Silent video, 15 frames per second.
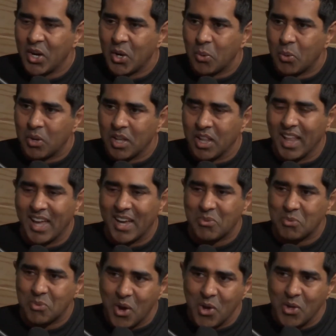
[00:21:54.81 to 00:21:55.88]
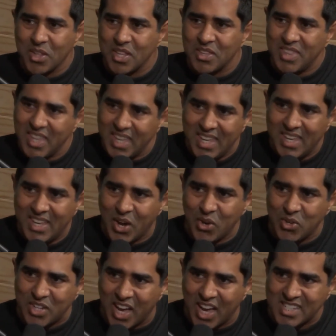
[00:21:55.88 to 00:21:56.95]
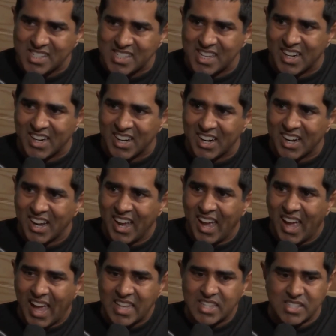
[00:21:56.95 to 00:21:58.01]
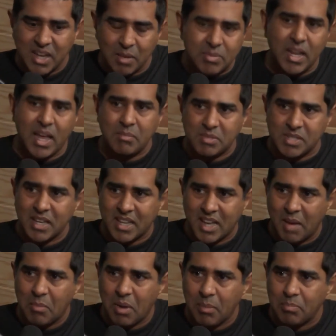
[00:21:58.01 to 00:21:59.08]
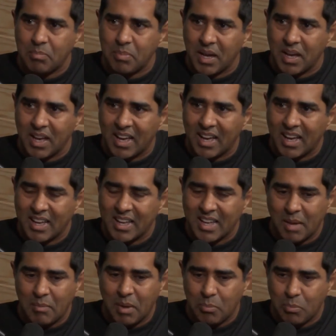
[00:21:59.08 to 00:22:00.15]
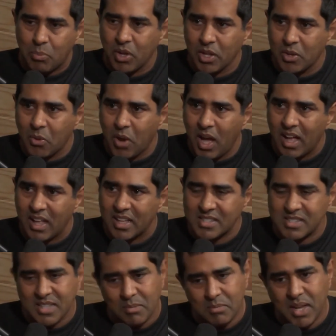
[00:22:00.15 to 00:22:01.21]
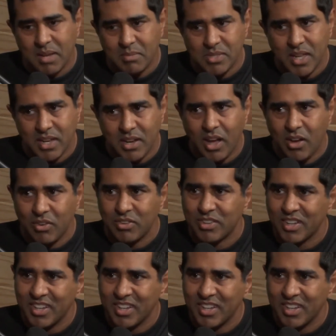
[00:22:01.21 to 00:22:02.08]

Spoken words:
We're like rolling the ego dice here. And sometimes they come up really well, and sometimes they don't.